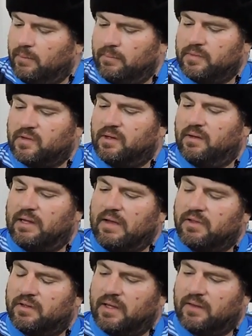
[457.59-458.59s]
It's going to
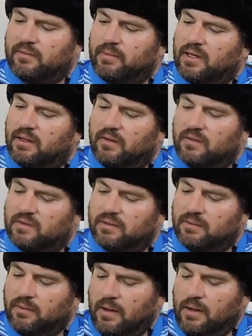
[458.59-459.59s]
definitely take some getting used
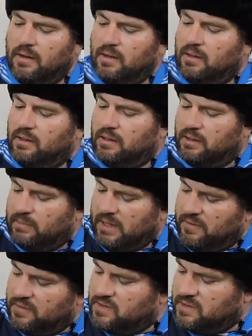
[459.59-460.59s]
to. I
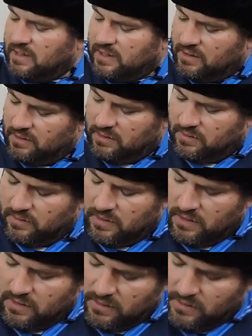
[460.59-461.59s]
would say
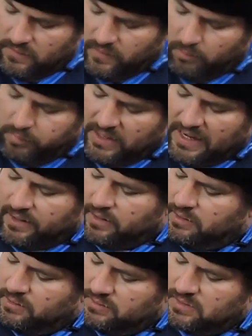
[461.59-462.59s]
the
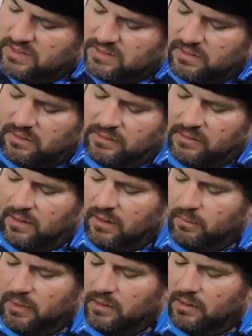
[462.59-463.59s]
blocker sits a
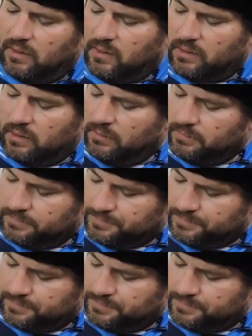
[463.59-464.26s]
little bit lower